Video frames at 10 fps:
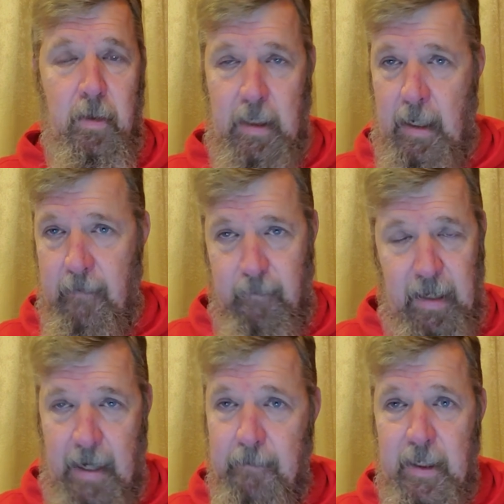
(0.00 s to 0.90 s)
Could they have
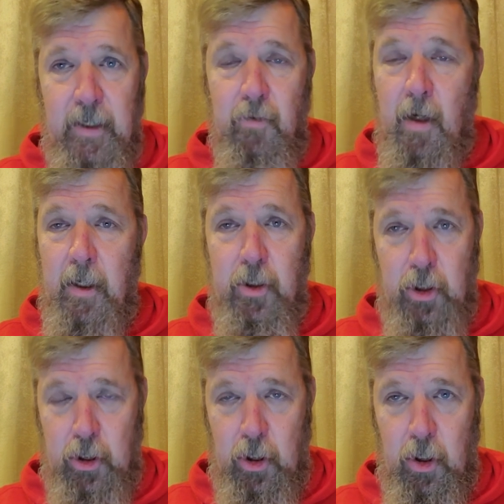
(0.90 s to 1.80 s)
been empty trucks?
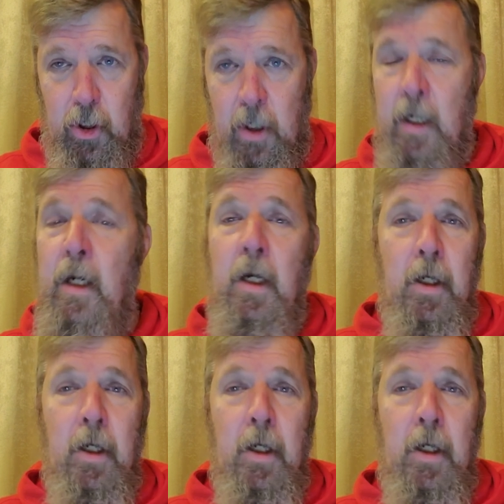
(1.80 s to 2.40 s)
Sure.